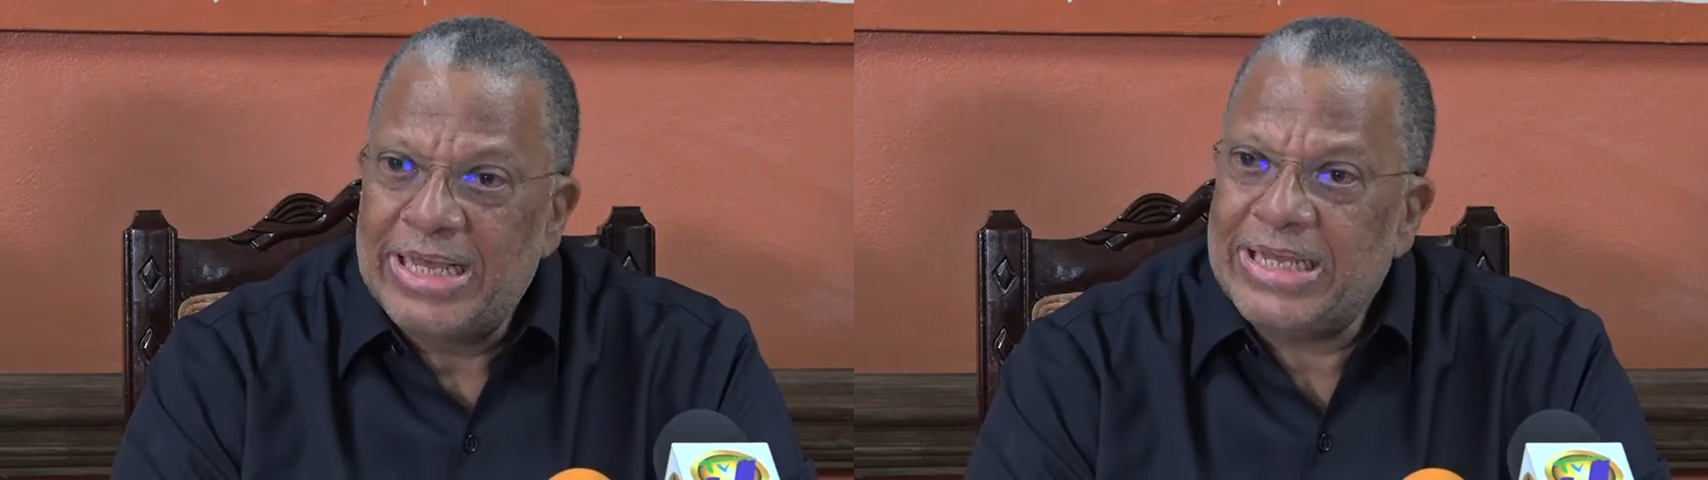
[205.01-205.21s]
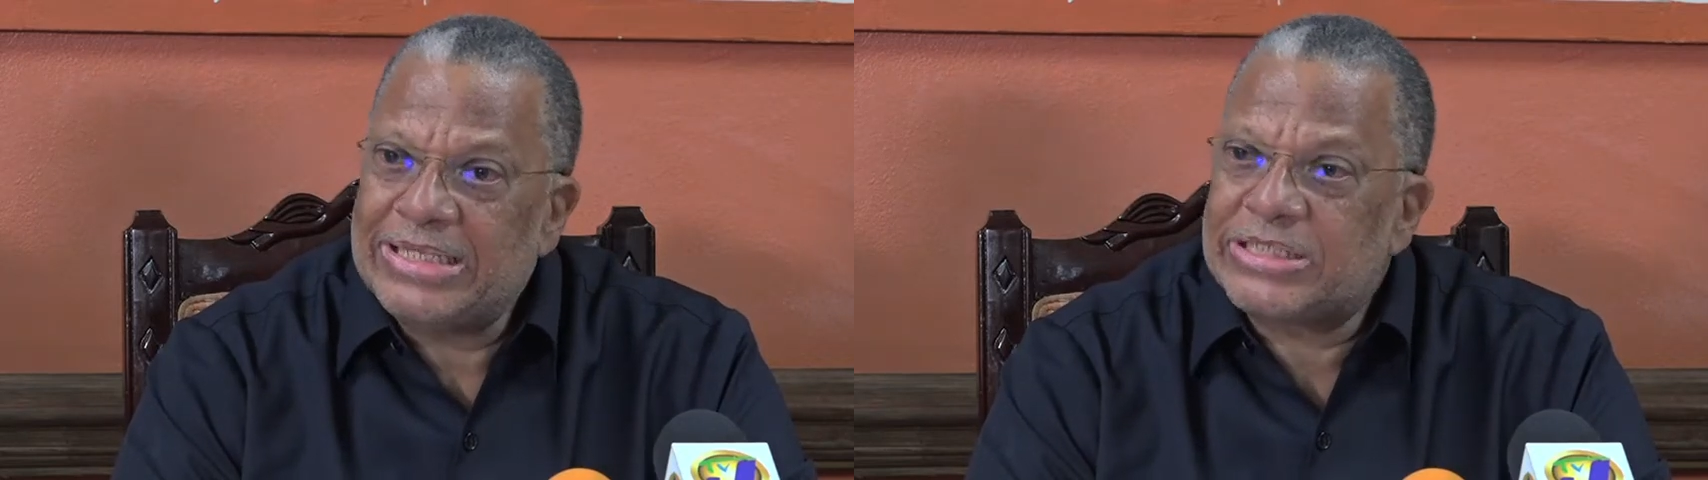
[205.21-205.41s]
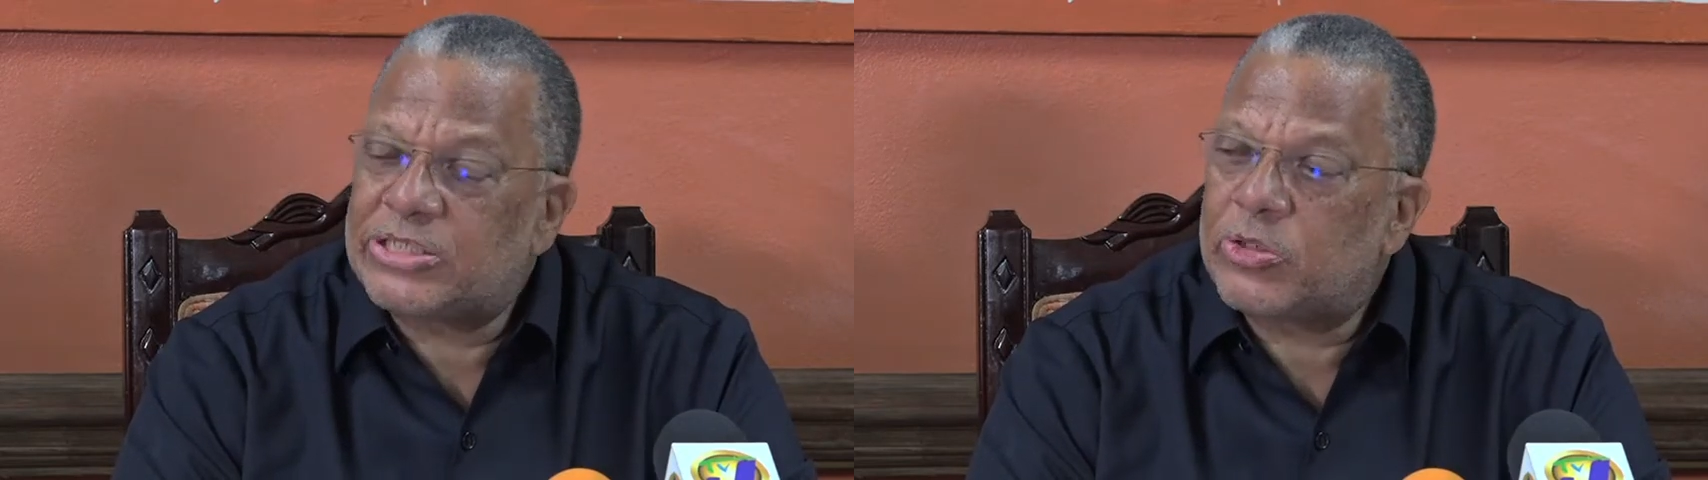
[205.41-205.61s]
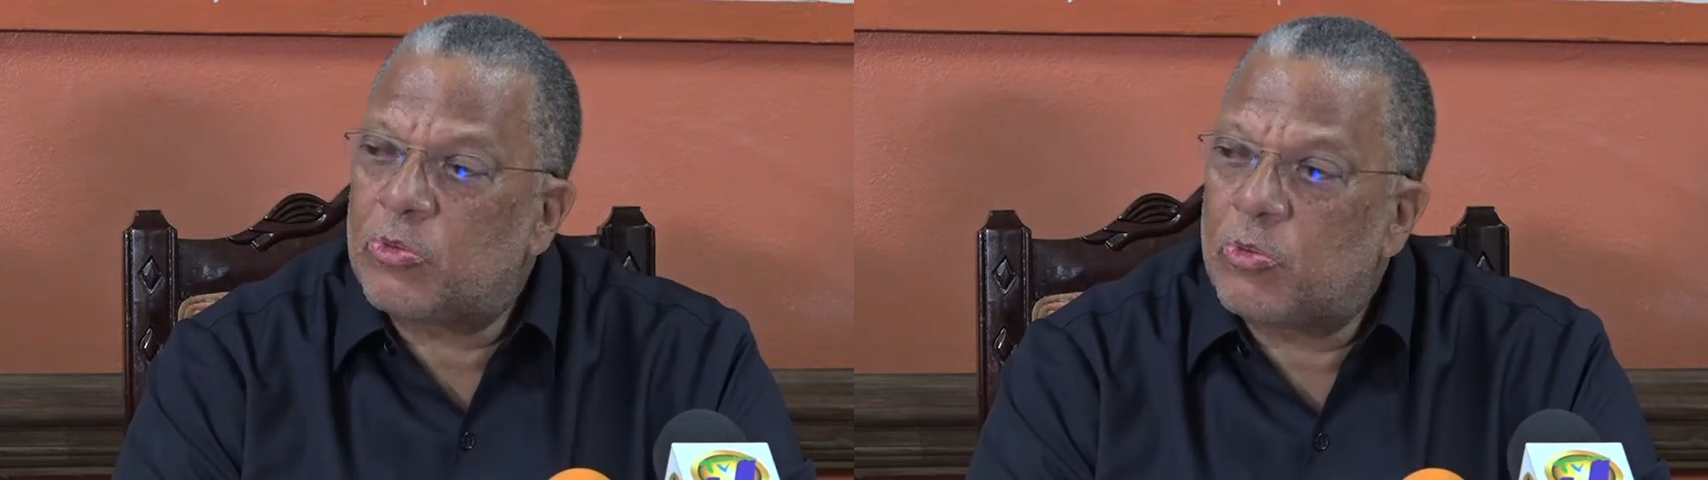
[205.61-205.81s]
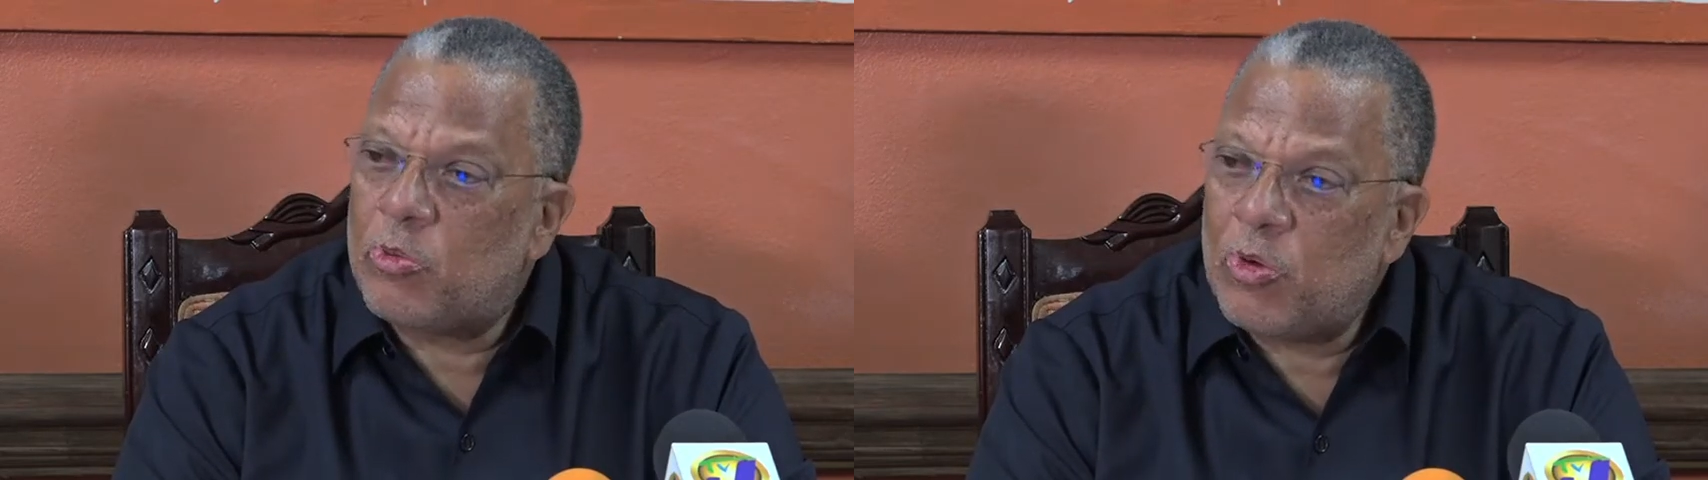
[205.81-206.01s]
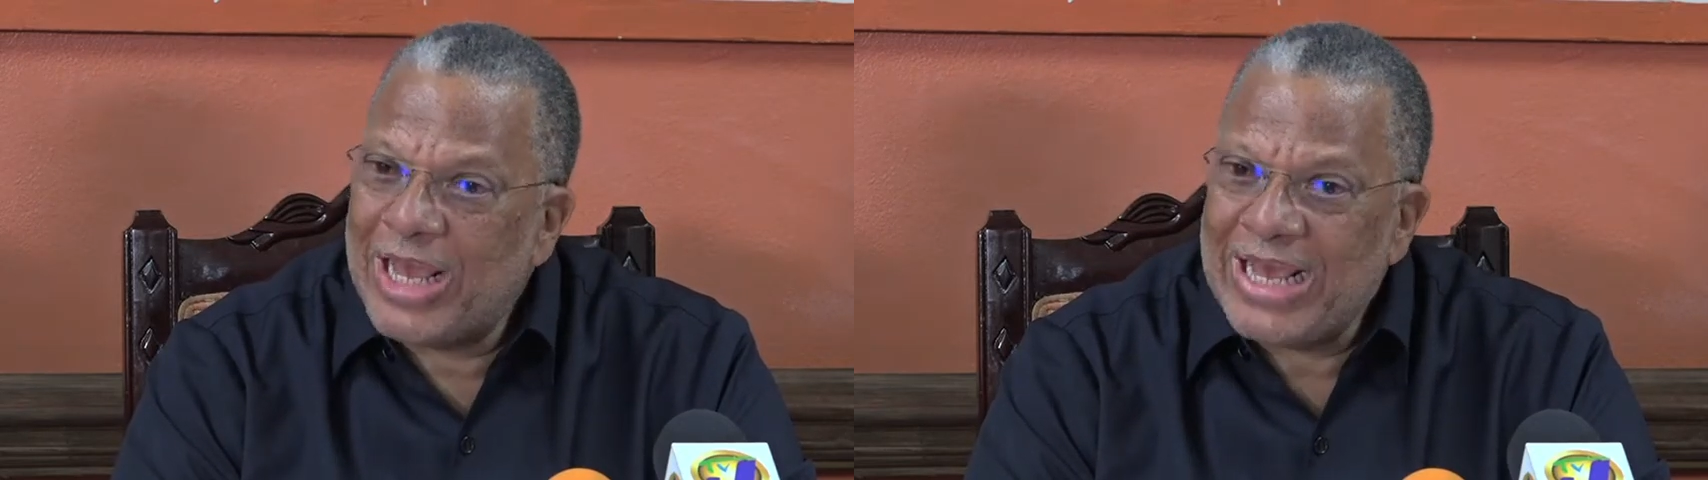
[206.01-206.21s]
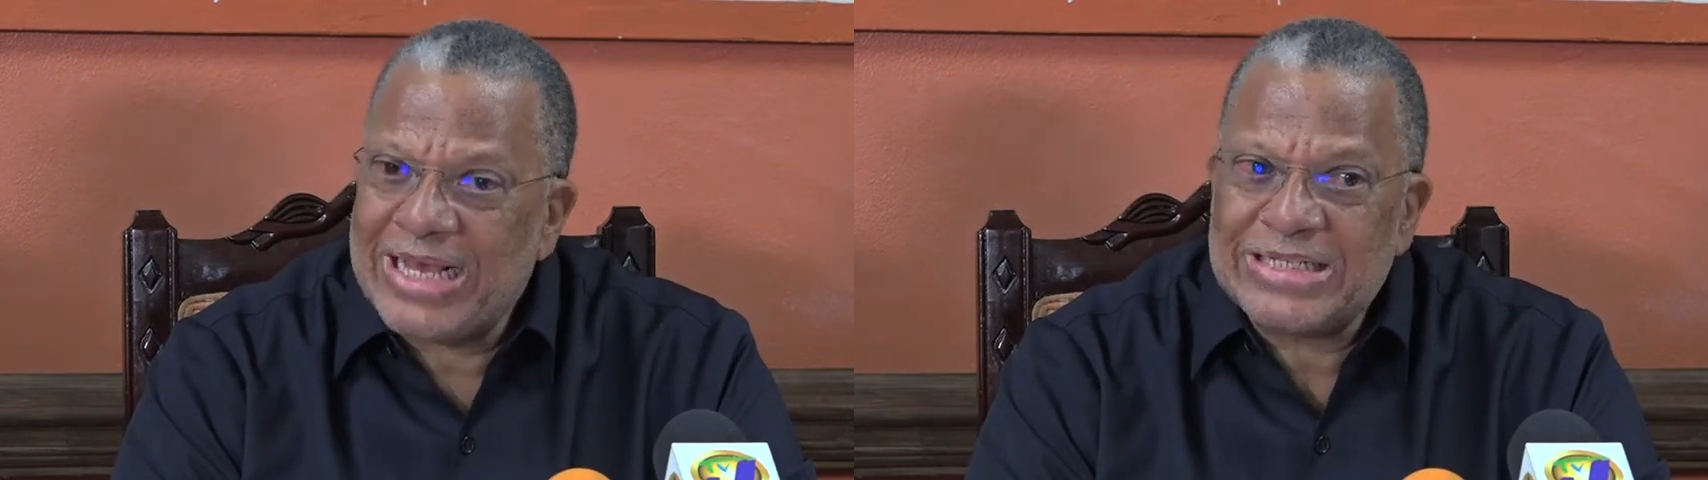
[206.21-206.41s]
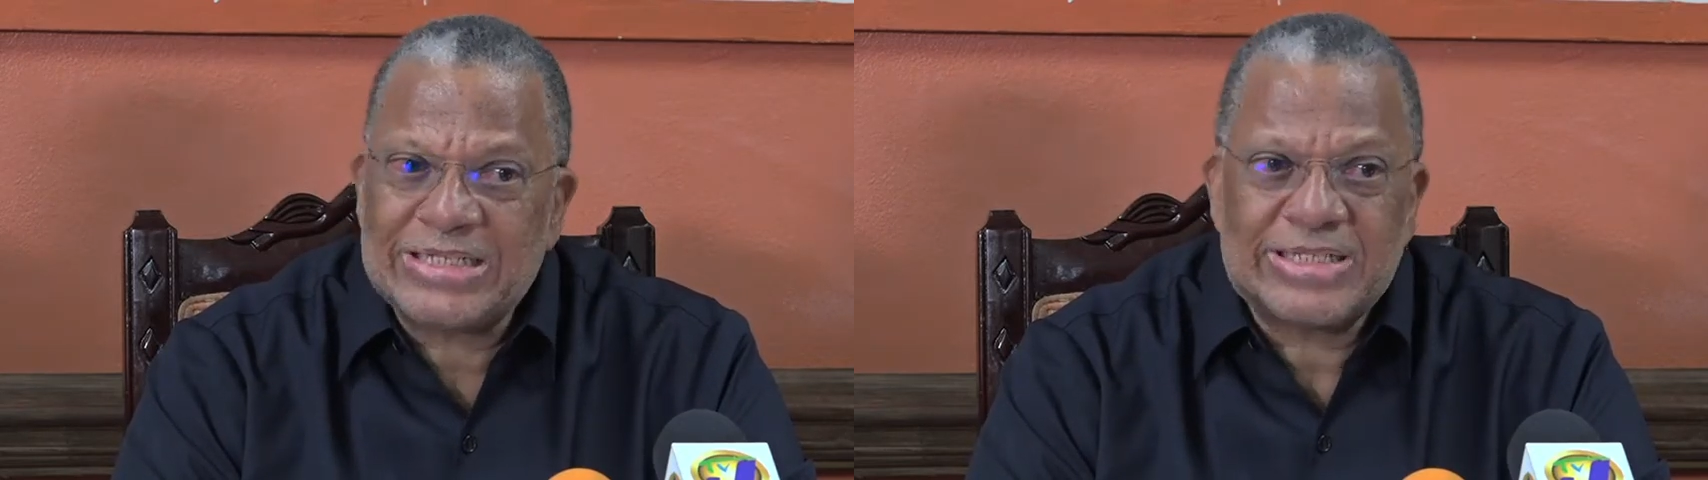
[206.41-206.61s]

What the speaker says: is to raise